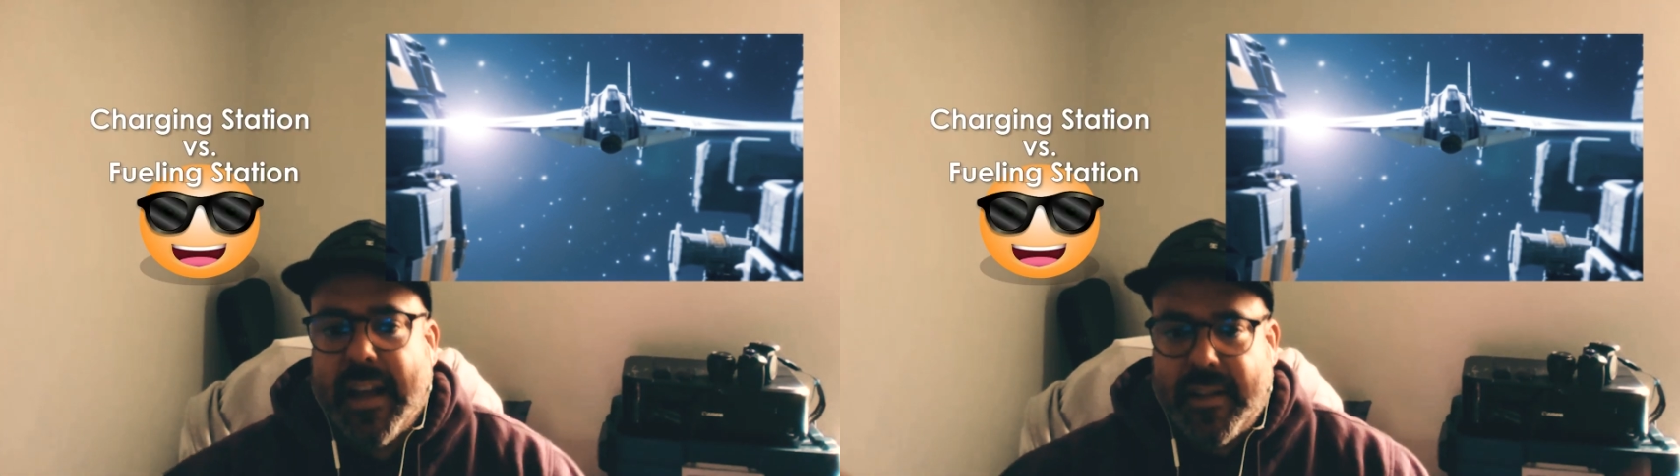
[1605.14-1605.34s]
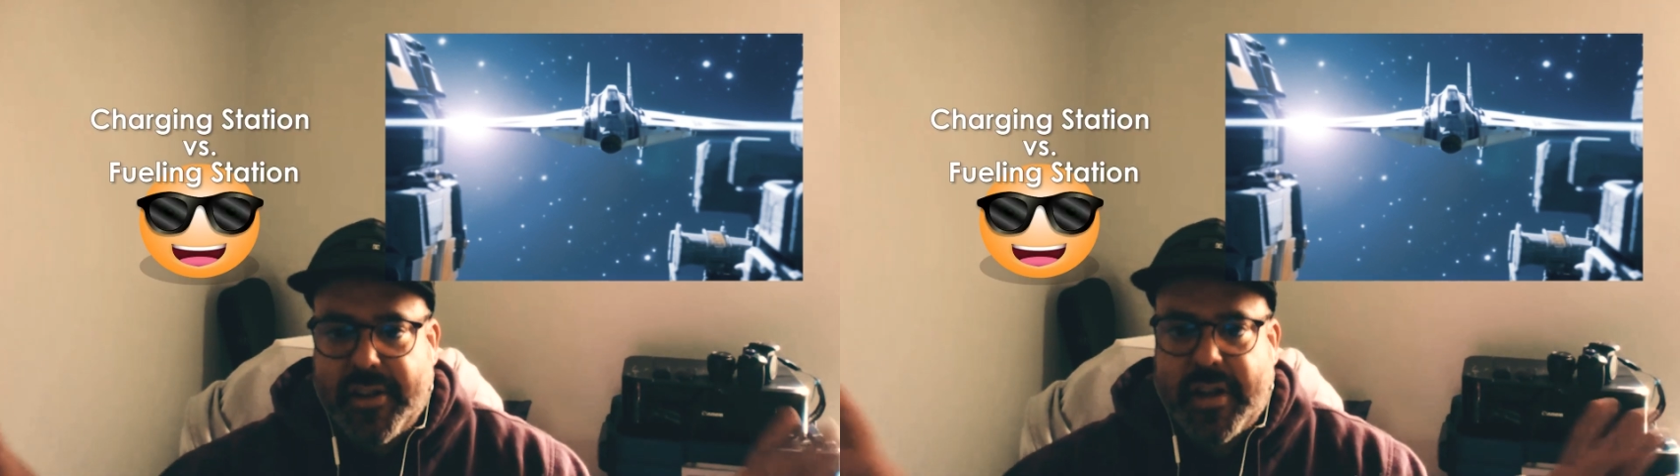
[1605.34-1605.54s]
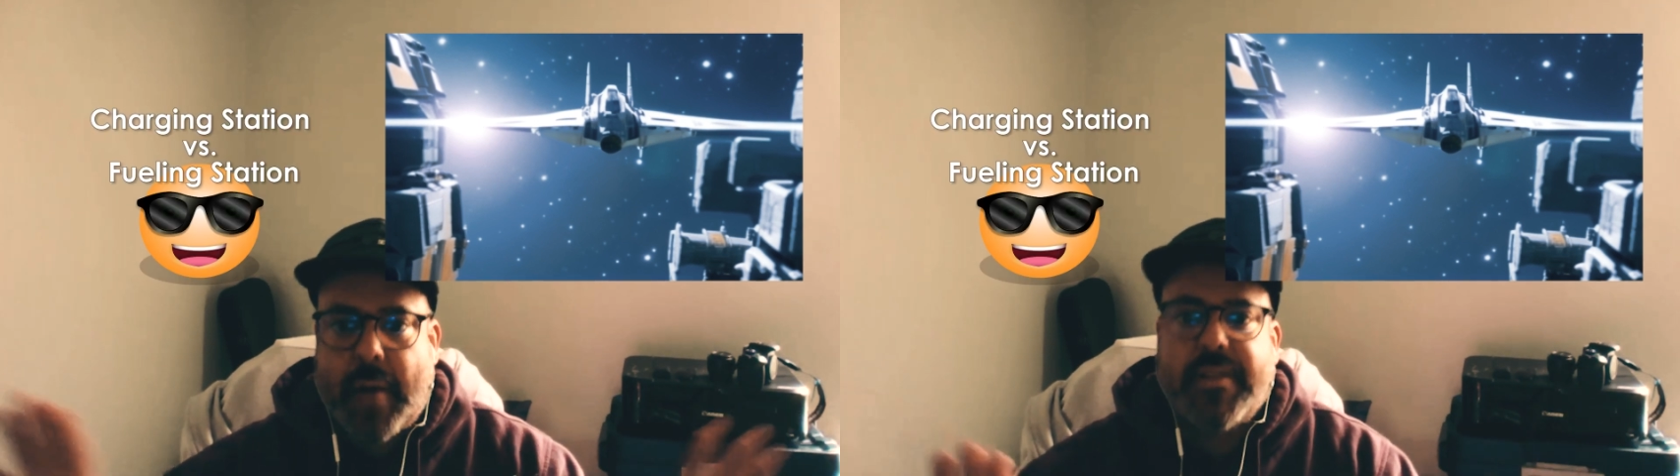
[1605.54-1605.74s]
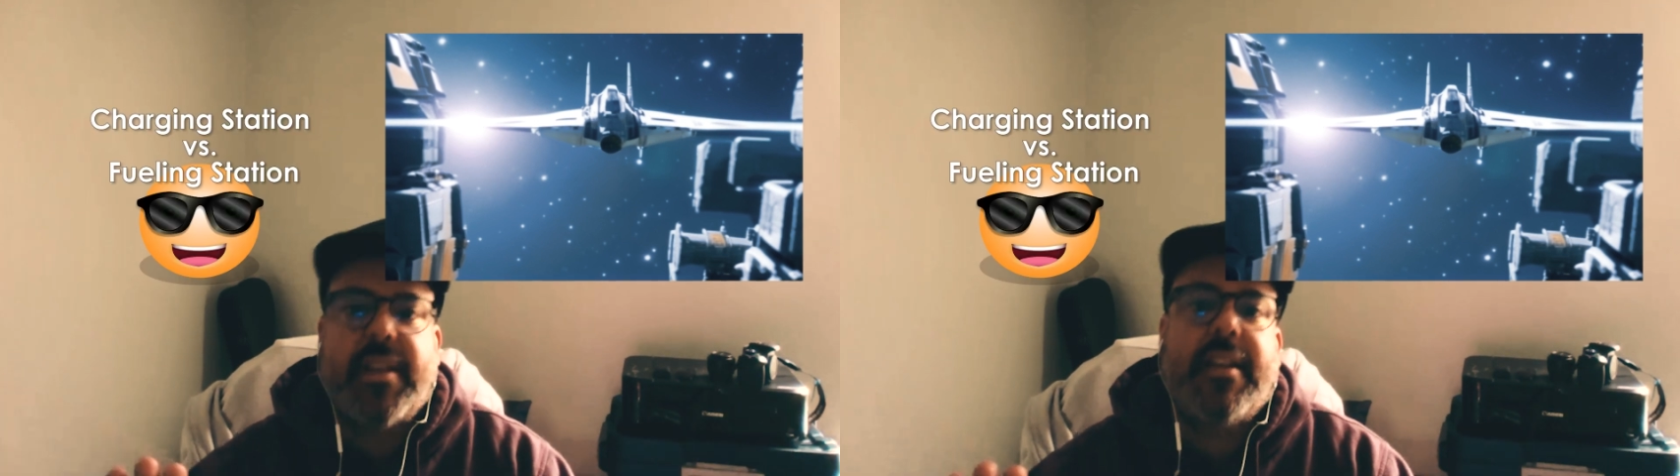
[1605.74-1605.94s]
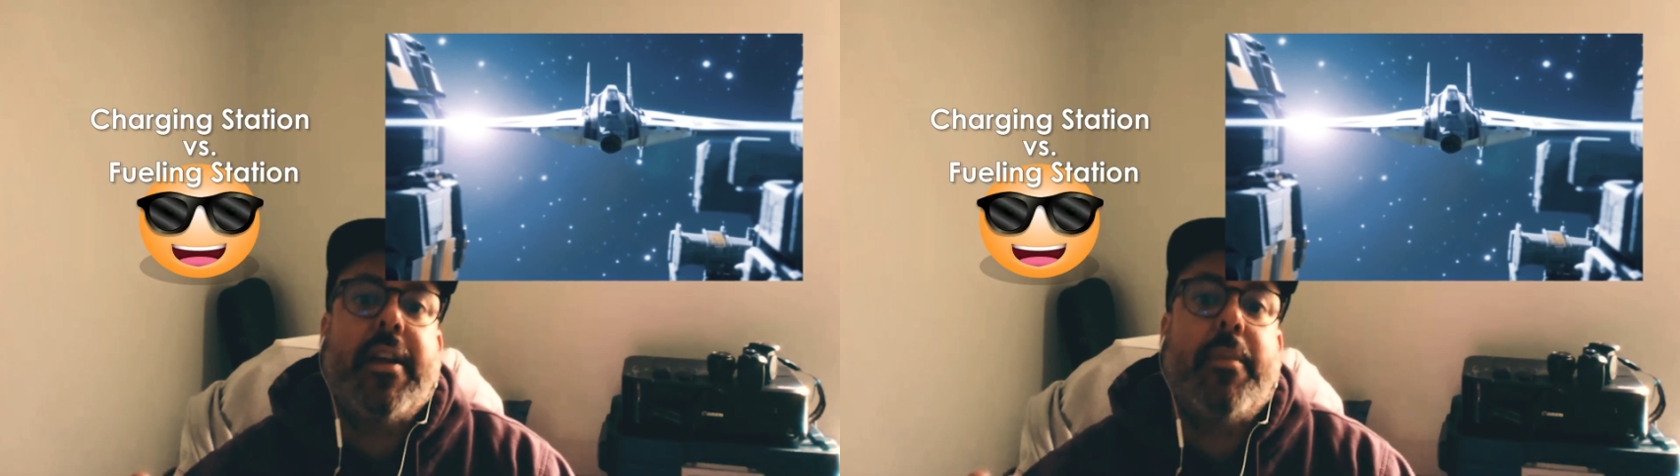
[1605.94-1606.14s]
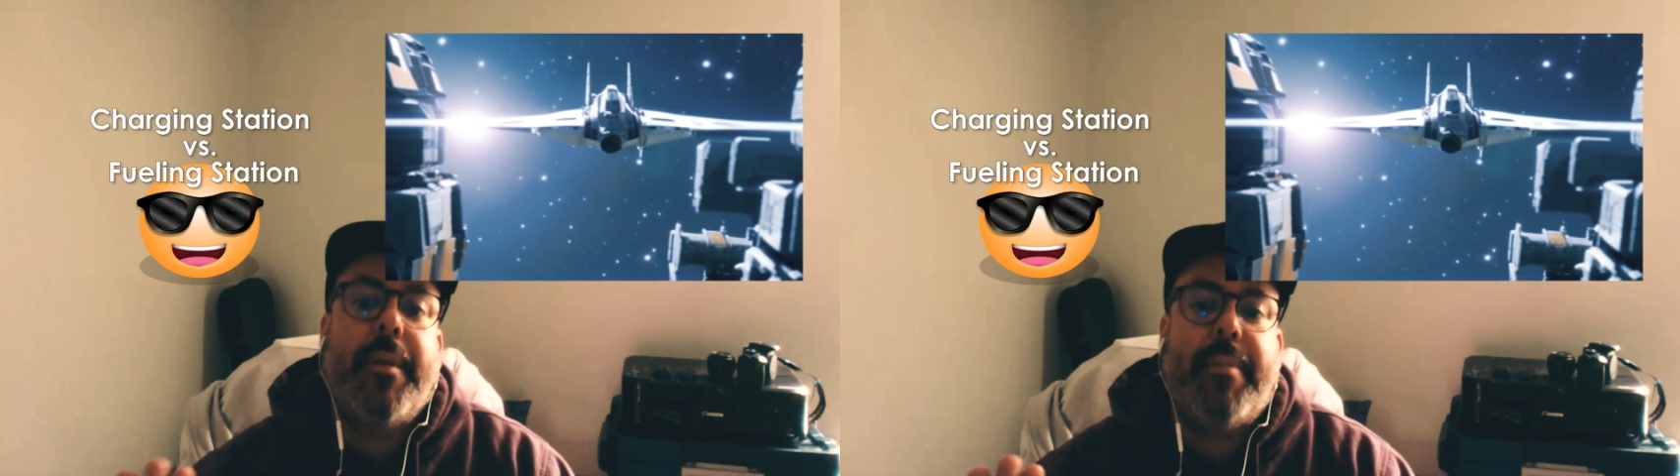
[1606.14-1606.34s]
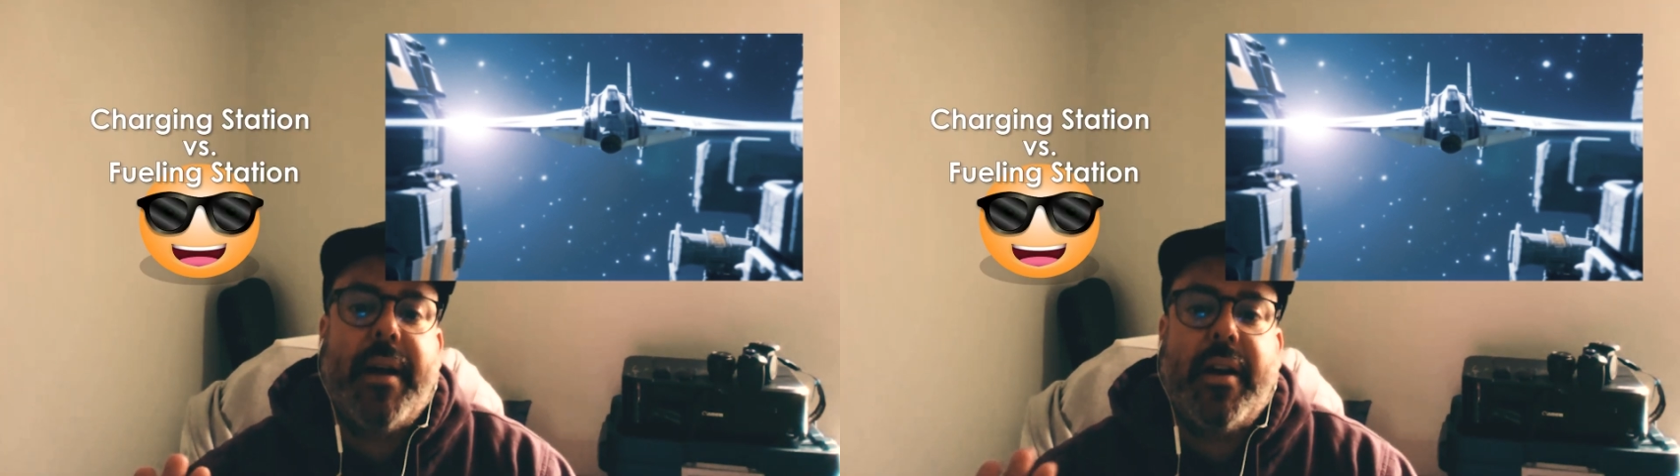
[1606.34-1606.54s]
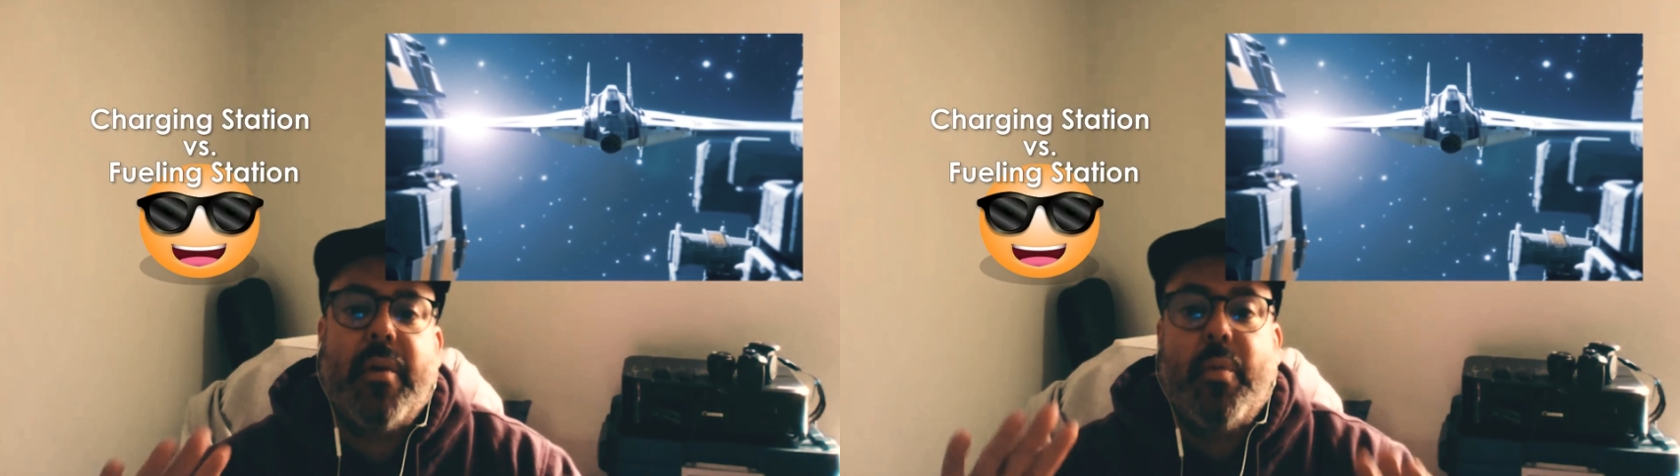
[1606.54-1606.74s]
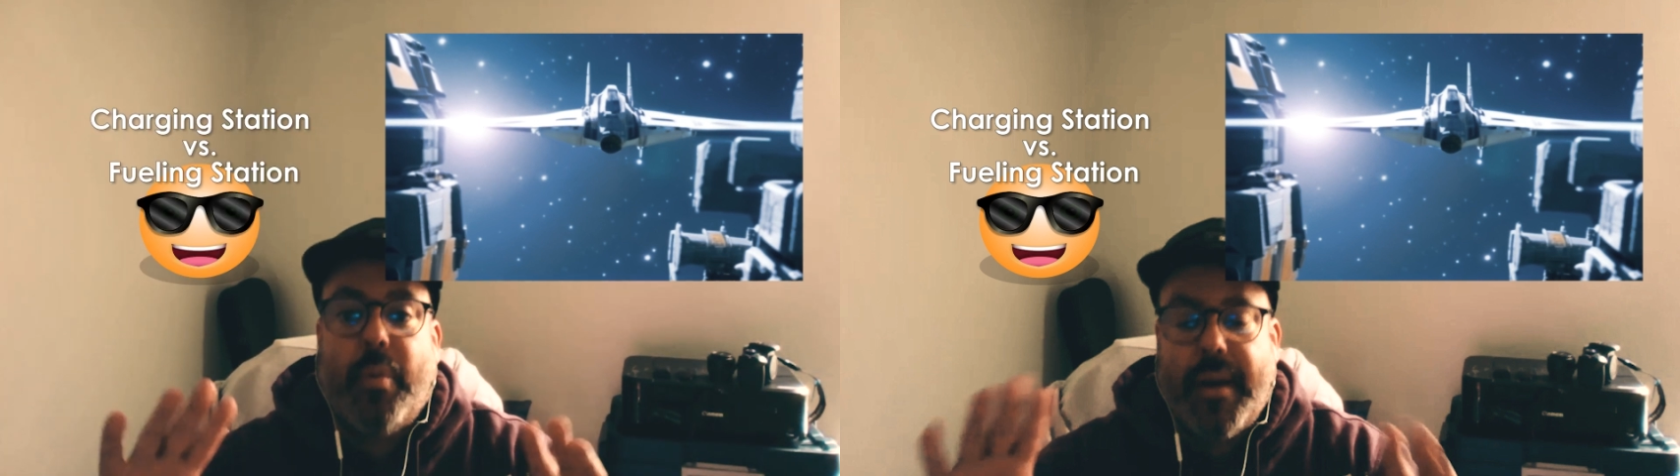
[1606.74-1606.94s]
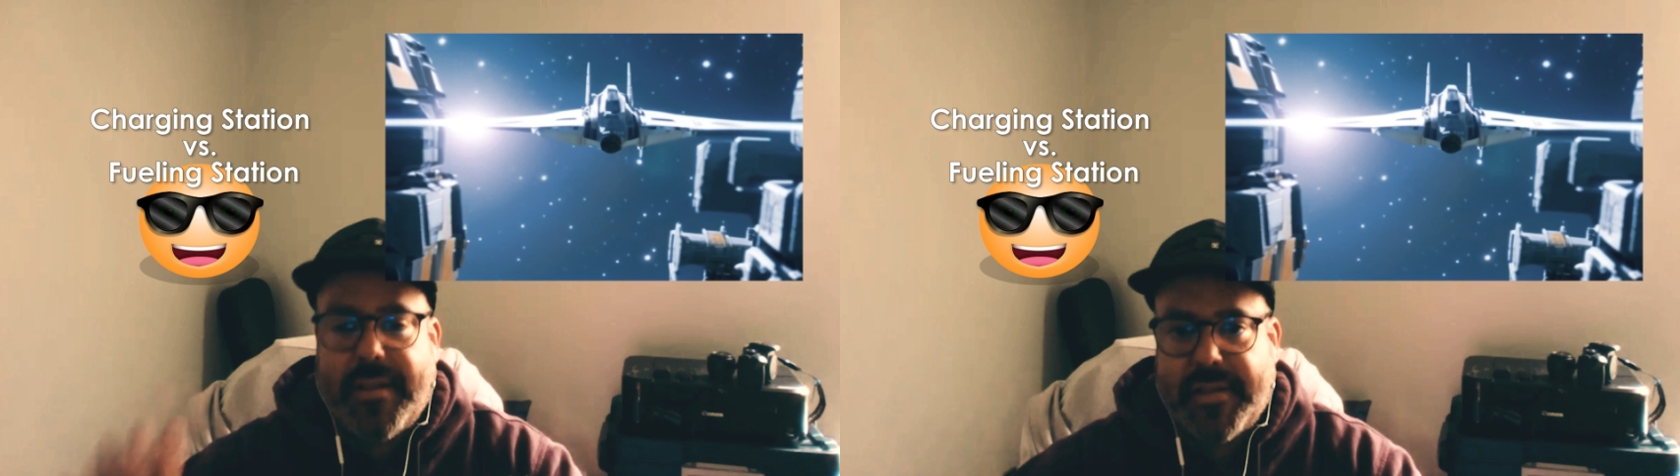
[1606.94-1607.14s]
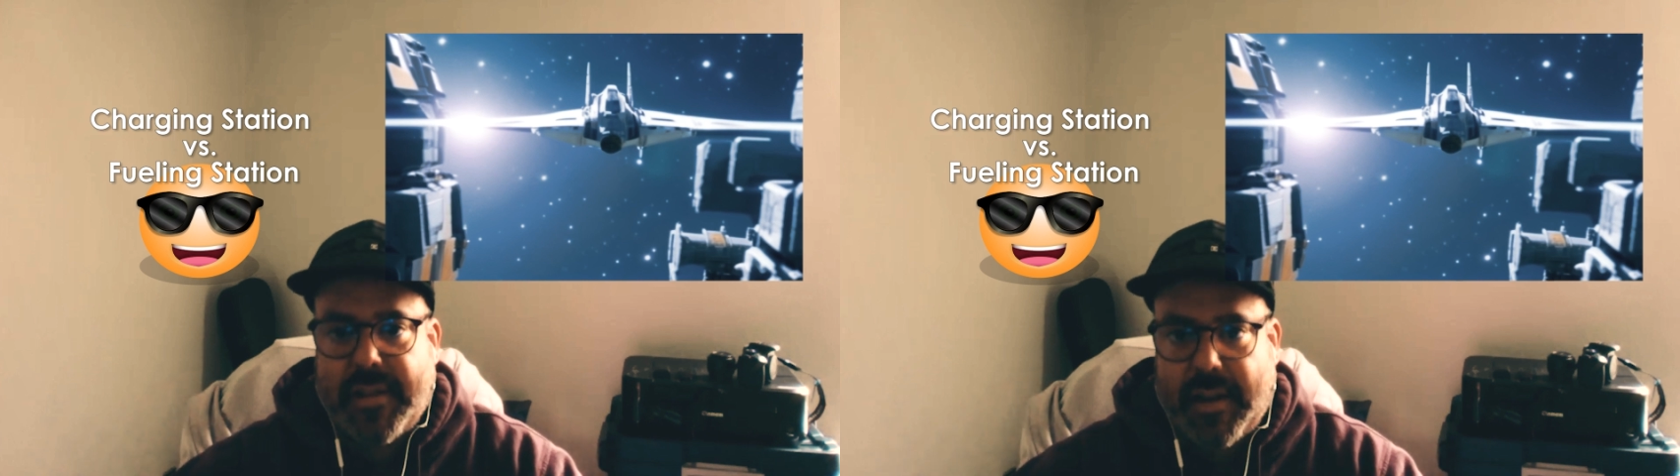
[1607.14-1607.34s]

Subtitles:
The shot was a little bit bigger with